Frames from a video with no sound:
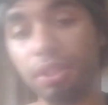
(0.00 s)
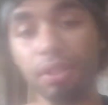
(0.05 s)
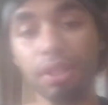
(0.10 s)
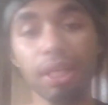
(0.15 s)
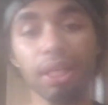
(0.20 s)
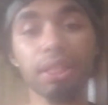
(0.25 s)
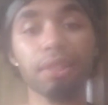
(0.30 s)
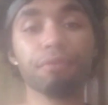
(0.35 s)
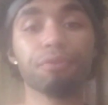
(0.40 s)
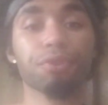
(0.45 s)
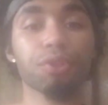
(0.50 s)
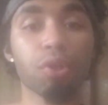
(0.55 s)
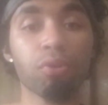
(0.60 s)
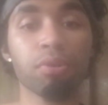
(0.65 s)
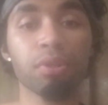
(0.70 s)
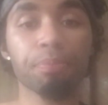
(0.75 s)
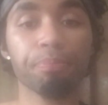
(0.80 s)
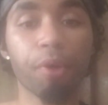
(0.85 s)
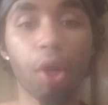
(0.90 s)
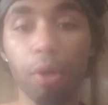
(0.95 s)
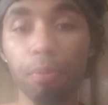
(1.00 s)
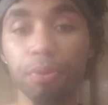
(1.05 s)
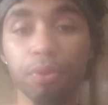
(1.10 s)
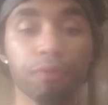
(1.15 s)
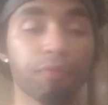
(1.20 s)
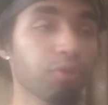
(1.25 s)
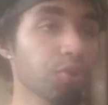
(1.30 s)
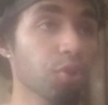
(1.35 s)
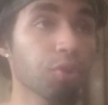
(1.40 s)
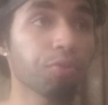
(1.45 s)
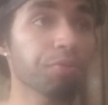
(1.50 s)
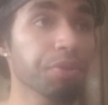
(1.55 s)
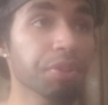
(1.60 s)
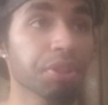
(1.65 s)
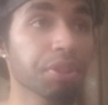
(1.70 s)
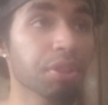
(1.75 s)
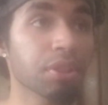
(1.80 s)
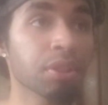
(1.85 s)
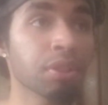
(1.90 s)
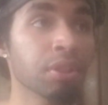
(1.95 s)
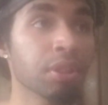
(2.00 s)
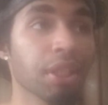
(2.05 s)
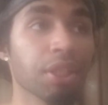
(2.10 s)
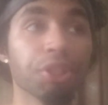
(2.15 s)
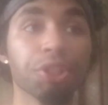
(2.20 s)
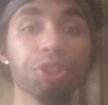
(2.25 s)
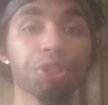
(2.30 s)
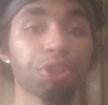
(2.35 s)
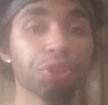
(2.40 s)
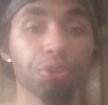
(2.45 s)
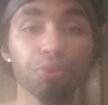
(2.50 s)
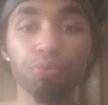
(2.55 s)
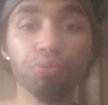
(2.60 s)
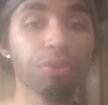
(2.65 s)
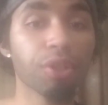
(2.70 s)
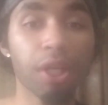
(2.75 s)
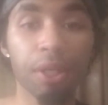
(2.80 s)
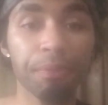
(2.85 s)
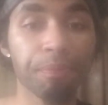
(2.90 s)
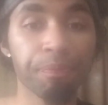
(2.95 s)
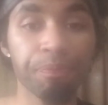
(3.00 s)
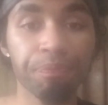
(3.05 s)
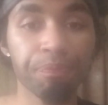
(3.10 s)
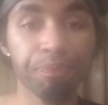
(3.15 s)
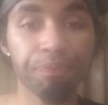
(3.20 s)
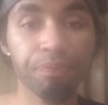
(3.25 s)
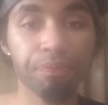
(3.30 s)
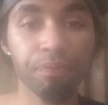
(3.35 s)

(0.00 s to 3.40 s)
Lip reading: you like if someone bothered you for no reason and you didn't do nothing?